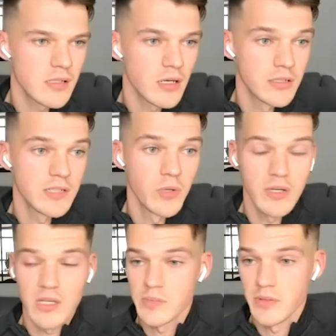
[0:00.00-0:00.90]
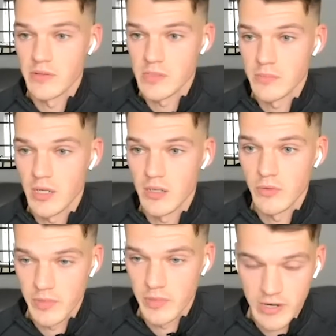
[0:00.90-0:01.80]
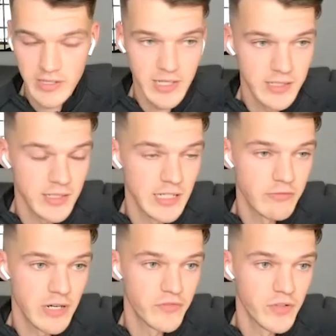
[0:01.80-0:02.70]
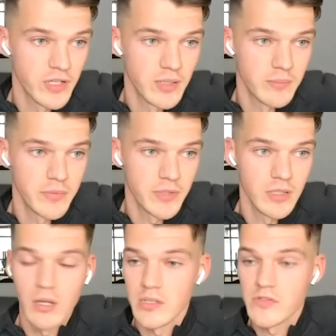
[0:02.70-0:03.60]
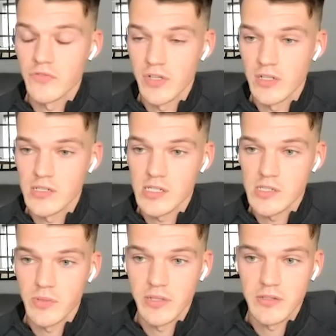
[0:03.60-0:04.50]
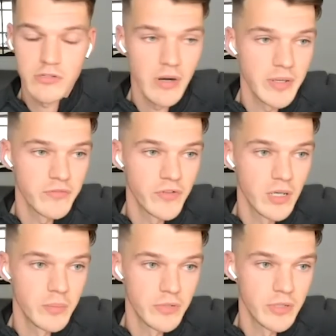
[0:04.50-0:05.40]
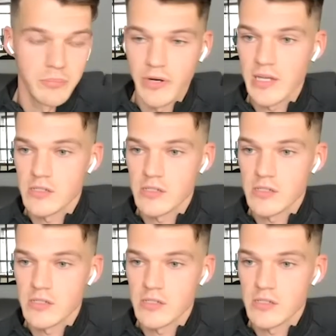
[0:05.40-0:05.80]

I did work experience with my granddad, and he ran a firm that lines furnaces with ceramic fibre and brick.